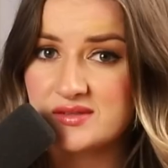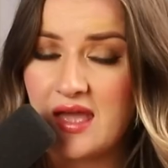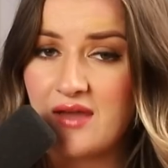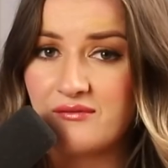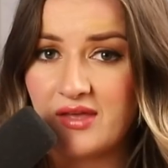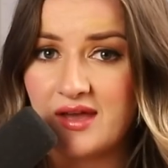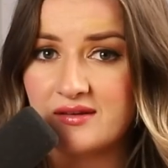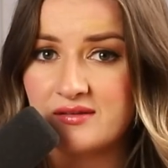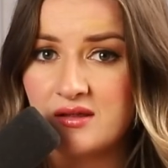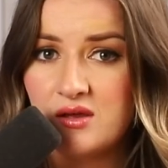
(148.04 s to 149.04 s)
have
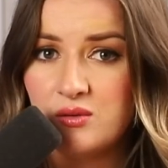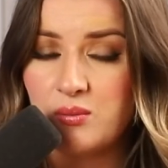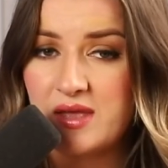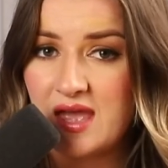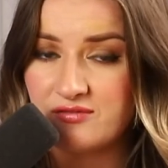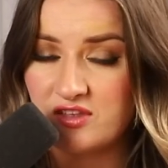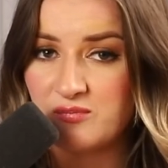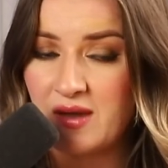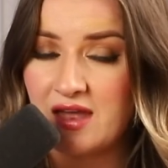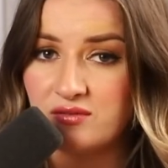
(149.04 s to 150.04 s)
that, where we have to
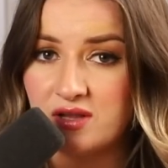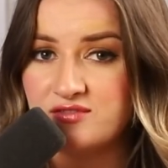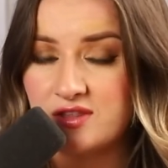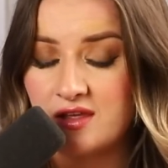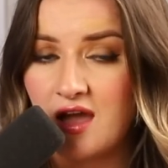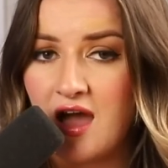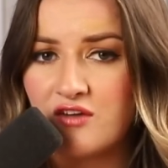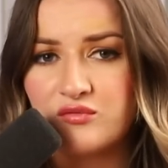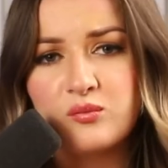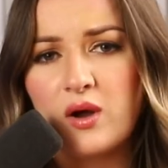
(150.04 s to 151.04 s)
give pain relief to the
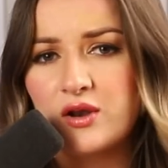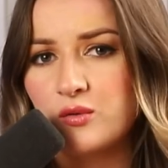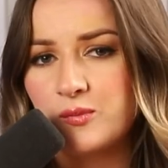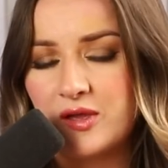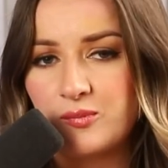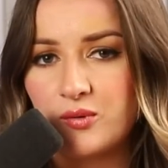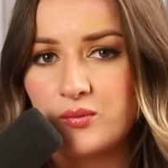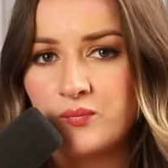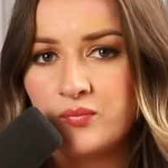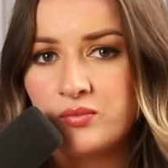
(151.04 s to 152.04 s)
calf. Why not
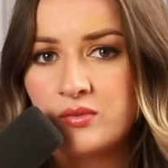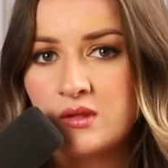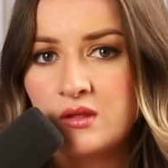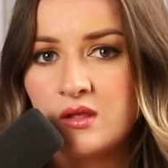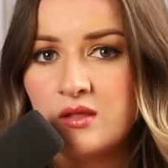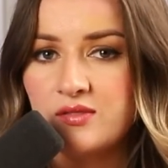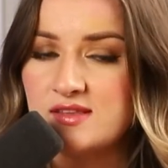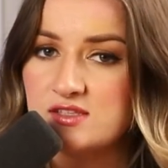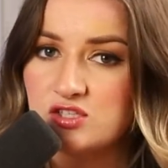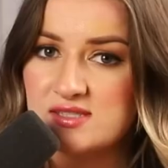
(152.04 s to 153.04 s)
people?
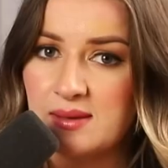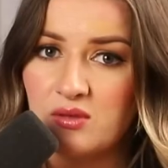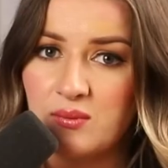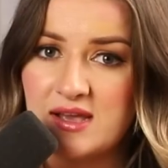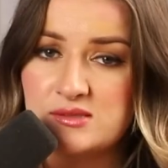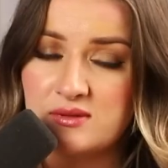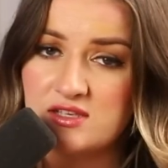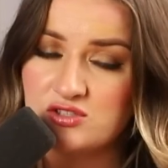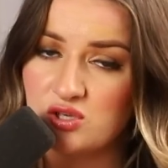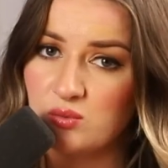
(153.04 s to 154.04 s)
These are just some of the ways where
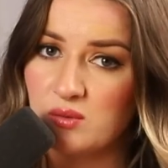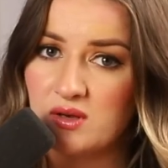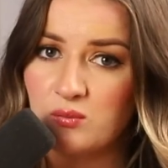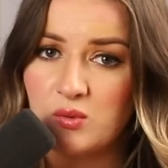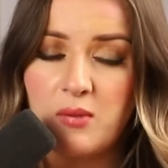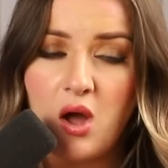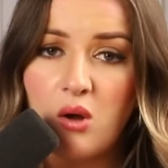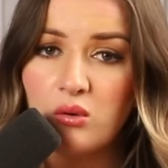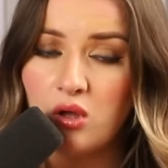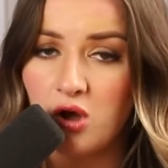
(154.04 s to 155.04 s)
these two women were
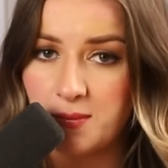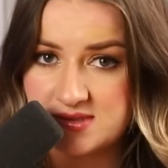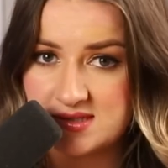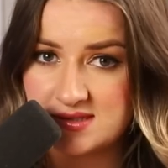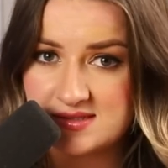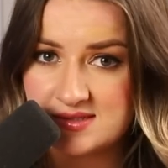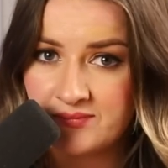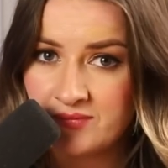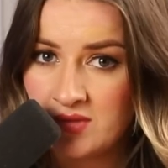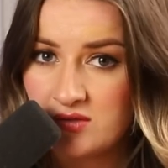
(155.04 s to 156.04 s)
polar opposites.
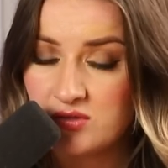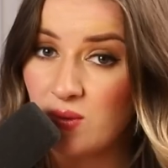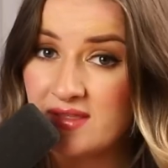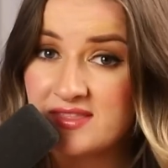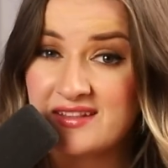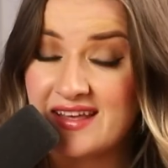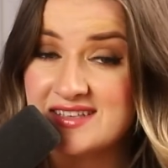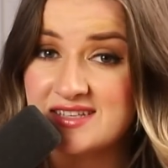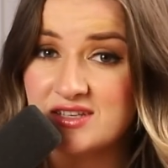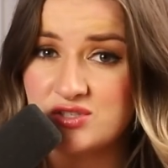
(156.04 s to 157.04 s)
The one thing they
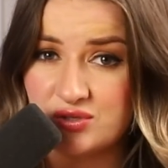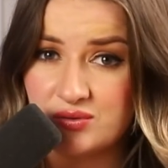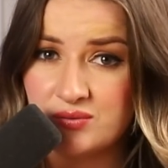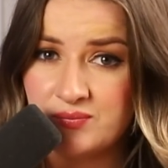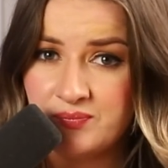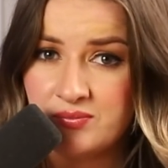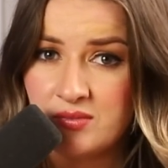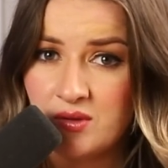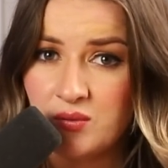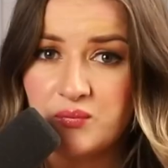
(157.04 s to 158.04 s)
did do
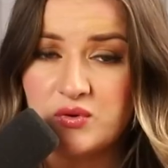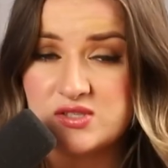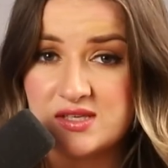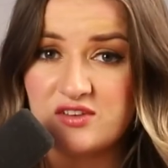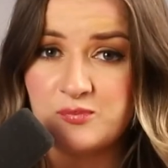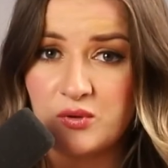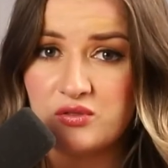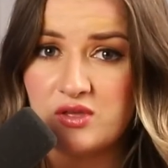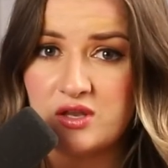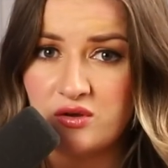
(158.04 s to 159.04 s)
was give
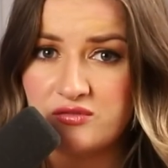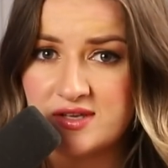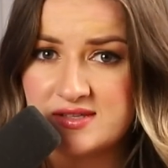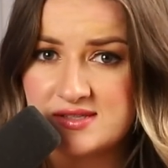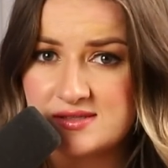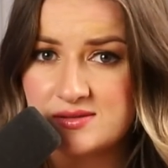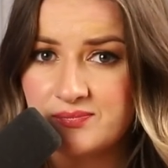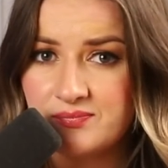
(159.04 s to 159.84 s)
birth in office.